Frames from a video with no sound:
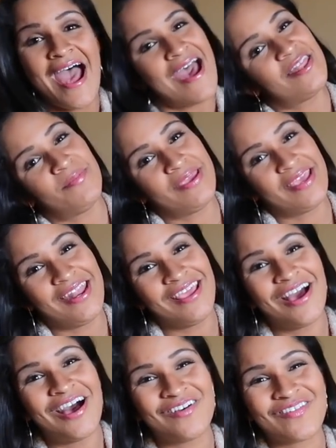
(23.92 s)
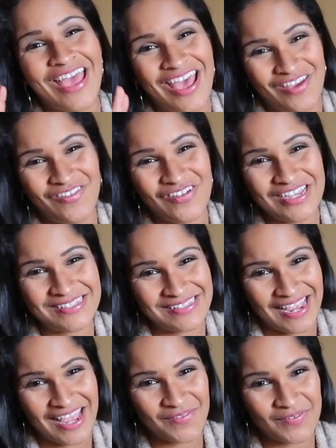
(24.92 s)
At the beginning of every
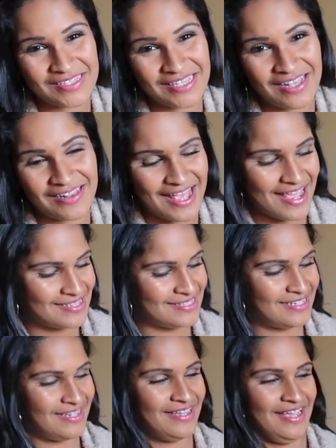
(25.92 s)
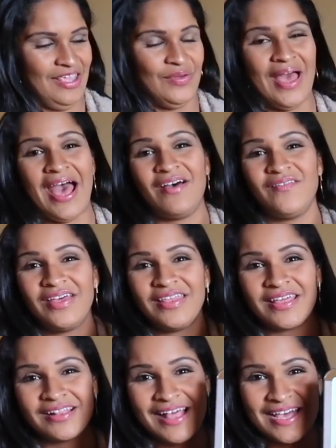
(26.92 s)
SayABC class, you have
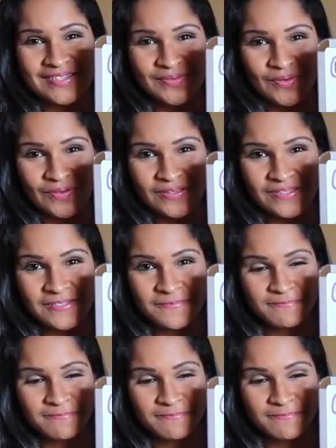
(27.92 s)
the class rules.